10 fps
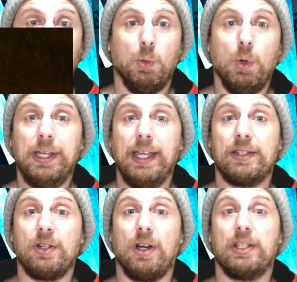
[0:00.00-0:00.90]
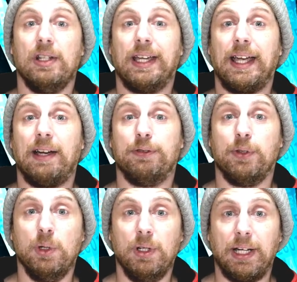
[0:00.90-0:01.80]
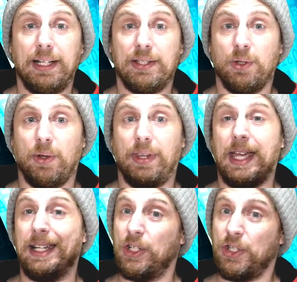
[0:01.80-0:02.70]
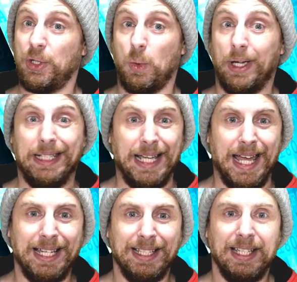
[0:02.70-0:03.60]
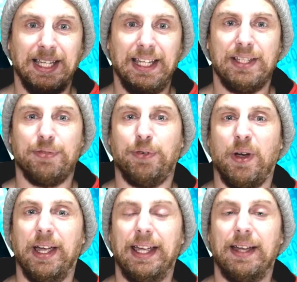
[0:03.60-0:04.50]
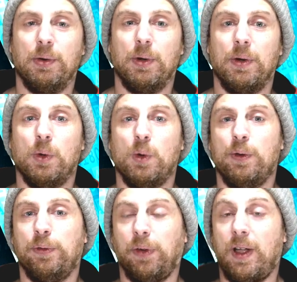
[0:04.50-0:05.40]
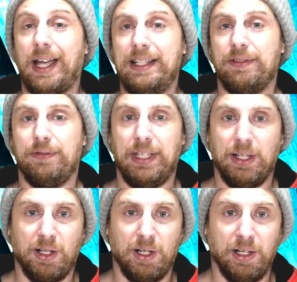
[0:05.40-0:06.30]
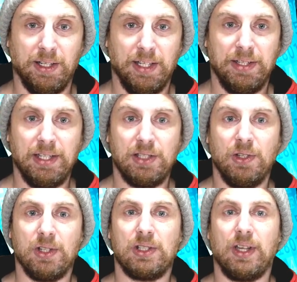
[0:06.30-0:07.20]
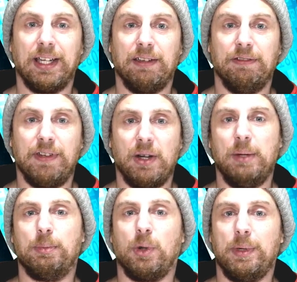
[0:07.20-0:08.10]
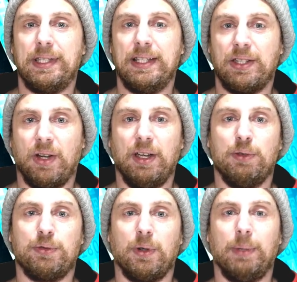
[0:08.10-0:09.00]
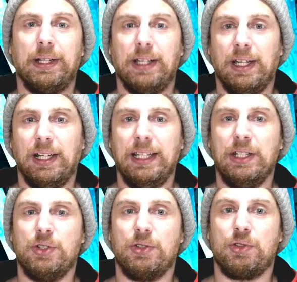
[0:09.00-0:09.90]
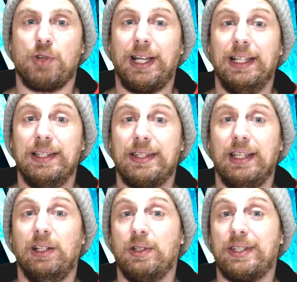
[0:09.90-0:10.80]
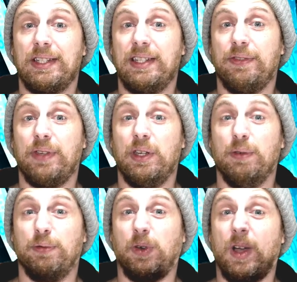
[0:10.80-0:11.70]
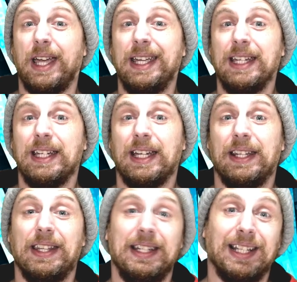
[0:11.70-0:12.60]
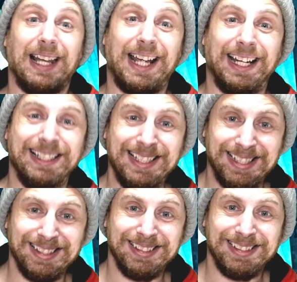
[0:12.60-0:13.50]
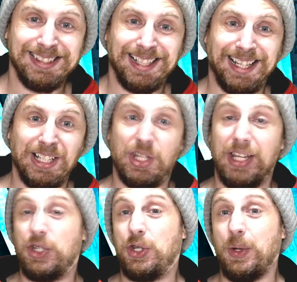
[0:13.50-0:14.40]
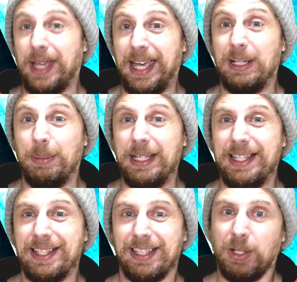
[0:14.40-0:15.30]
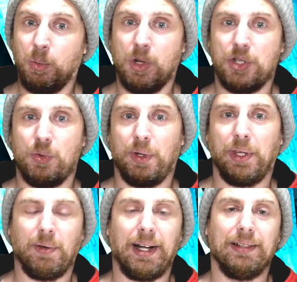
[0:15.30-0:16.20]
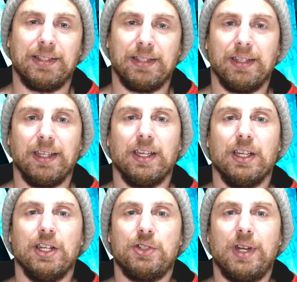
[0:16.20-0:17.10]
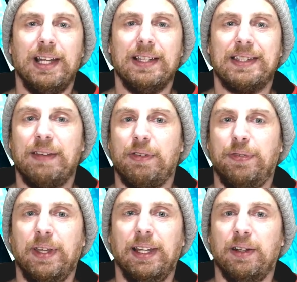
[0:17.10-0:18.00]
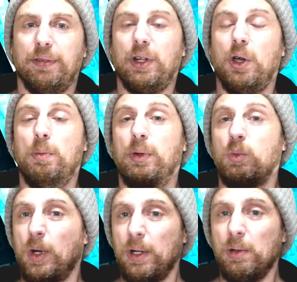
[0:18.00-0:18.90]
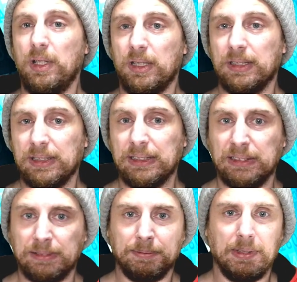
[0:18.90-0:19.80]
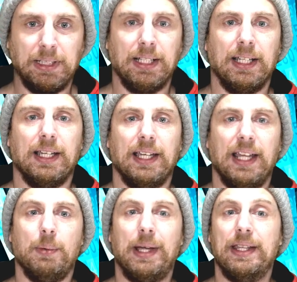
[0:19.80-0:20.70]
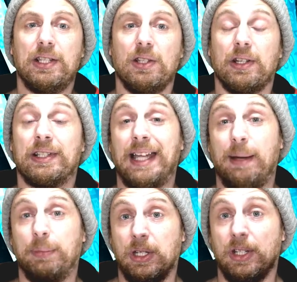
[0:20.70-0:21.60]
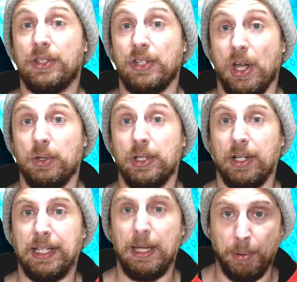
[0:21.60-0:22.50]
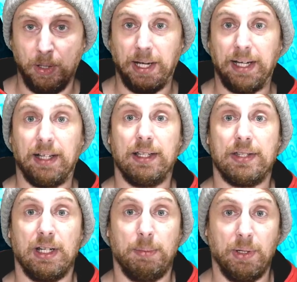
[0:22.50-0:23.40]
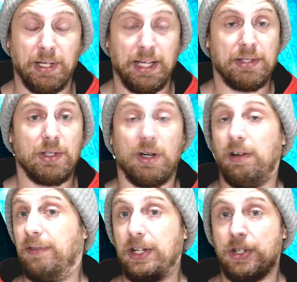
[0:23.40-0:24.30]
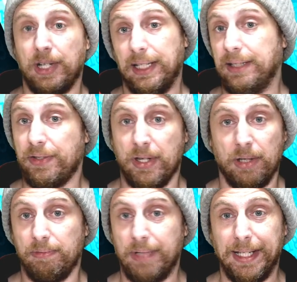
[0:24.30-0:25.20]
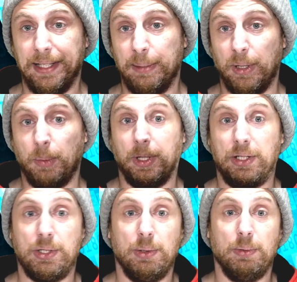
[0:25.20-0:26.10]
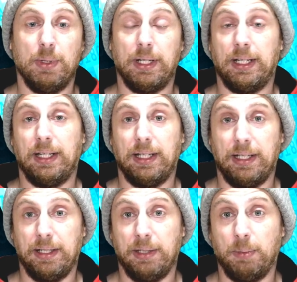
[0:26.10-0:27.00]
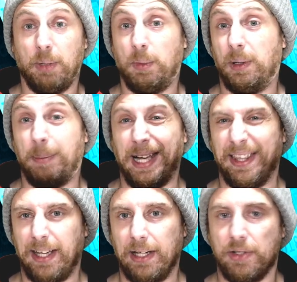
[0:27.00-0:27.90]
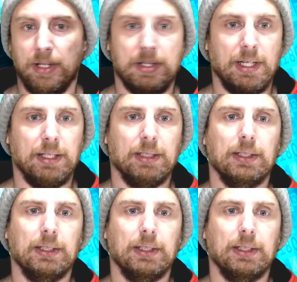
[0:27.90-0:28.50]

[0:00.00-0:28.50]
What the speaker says: One Kickstarter to look out for, and it's not there just quite yet, is Fight or Flight VR. This looks like a very promising title. From an early trailers, it looks as if you can fly and then land and then shoot at enemies whilst you're on the ground. Trailers give a feeling of an open world. Anyway, this looks damn good, so you know, keep an eye out. It's going to be on Kickstarter eventually, so yeah, you might want to back that, should I say.